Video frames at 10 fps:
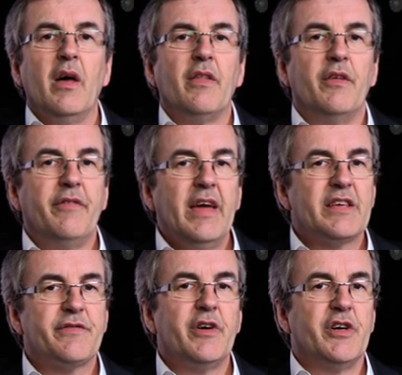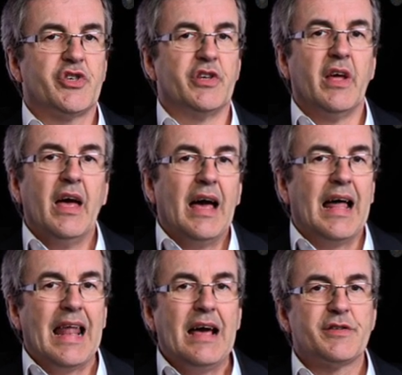The VS version
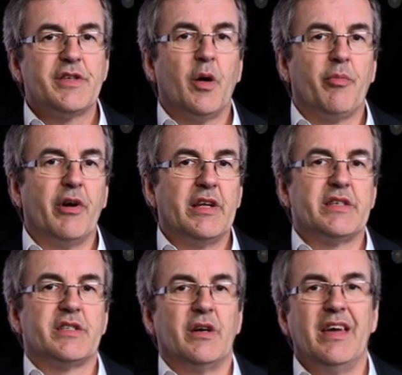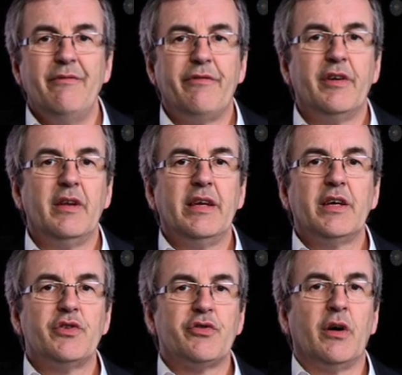allows the operator to infinitely
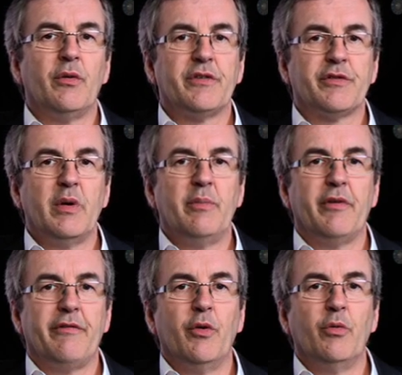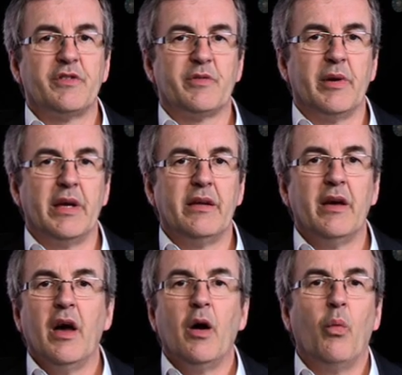control the sweeper forward speed
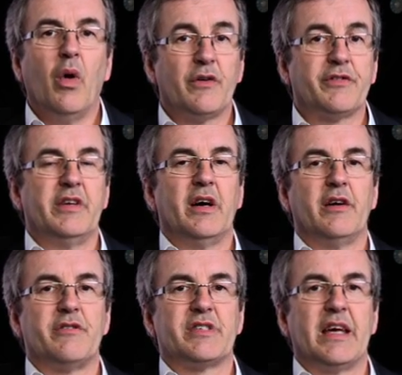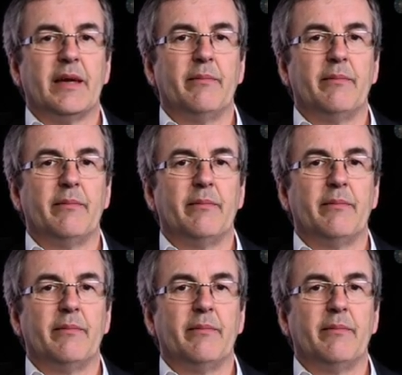whilst in hydrostatic